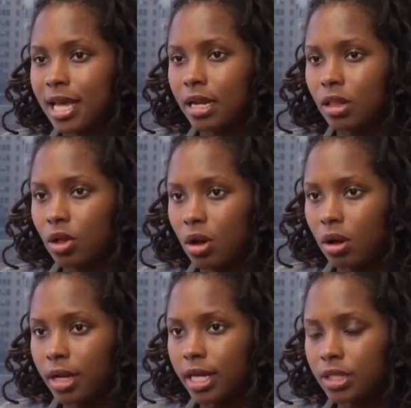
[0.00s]
has had a
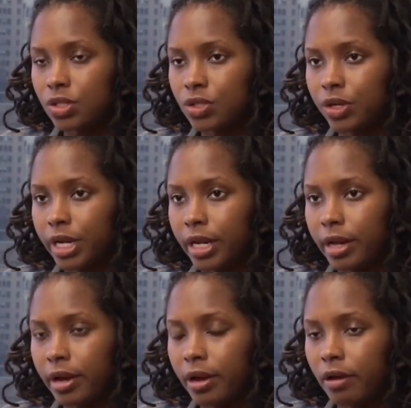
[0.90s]
long
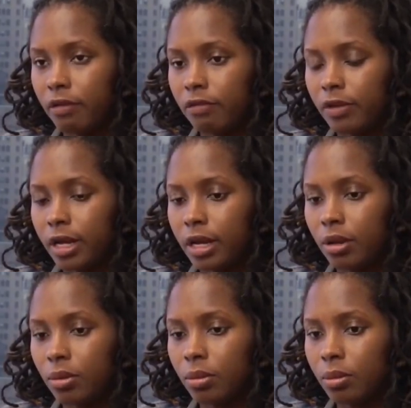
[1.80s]
history of
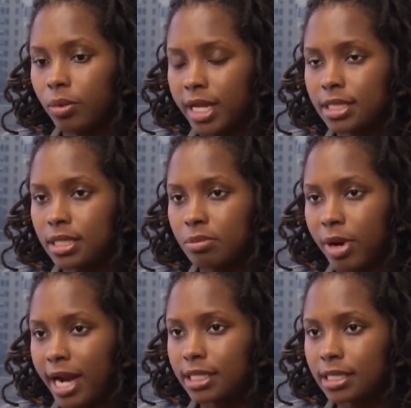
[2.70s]
racist
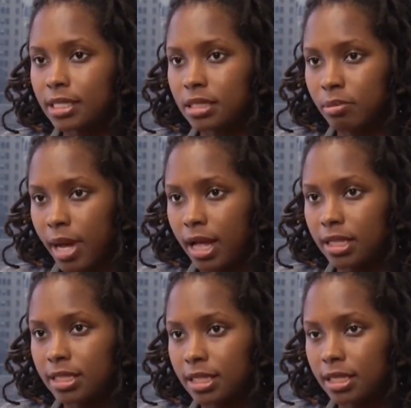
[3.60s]
practices and
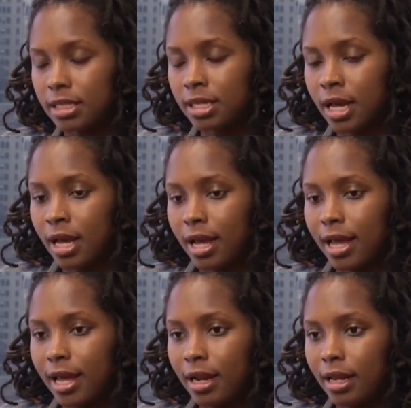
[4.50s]
policies,
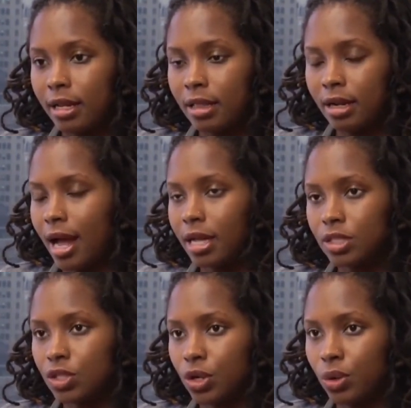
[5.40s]
and in the not
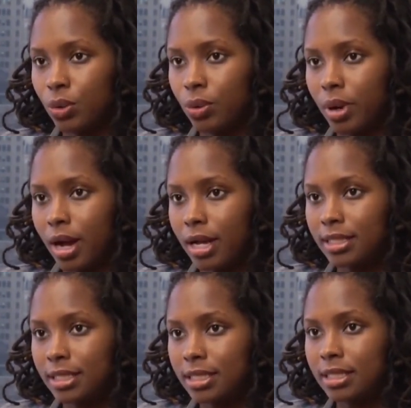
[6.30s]
so
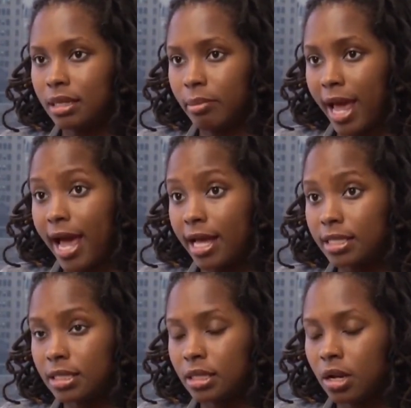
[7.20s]
distant
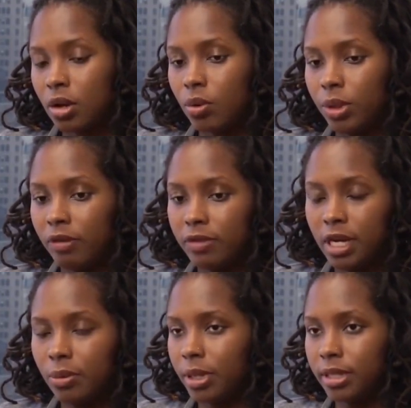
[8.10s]
past, we've
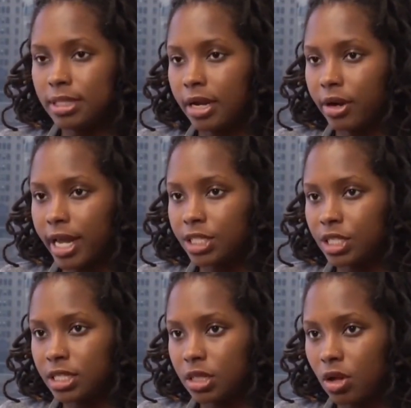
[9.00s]
dealt with
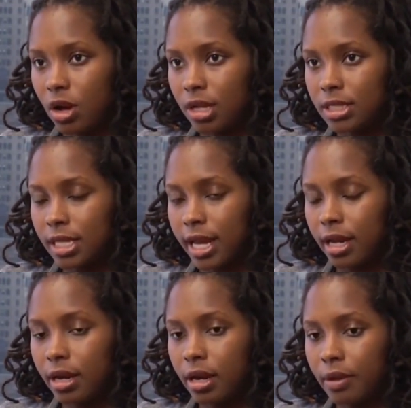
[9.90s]
segregationist laws
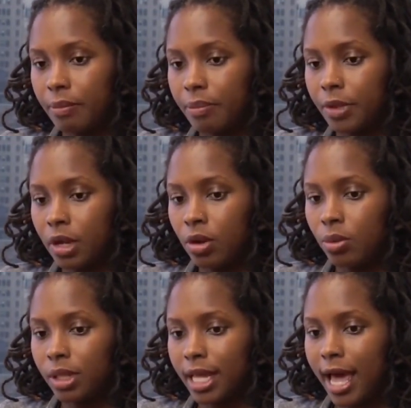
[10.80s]
that
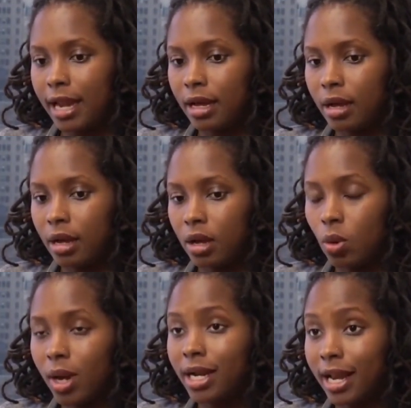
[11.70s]
really had
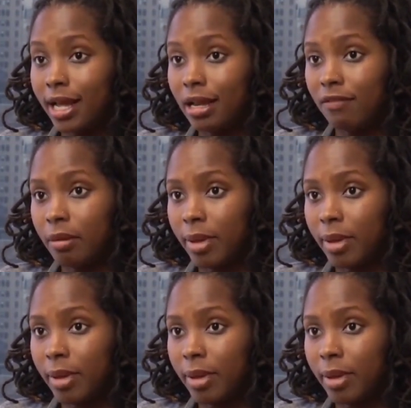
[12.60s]
quite a negative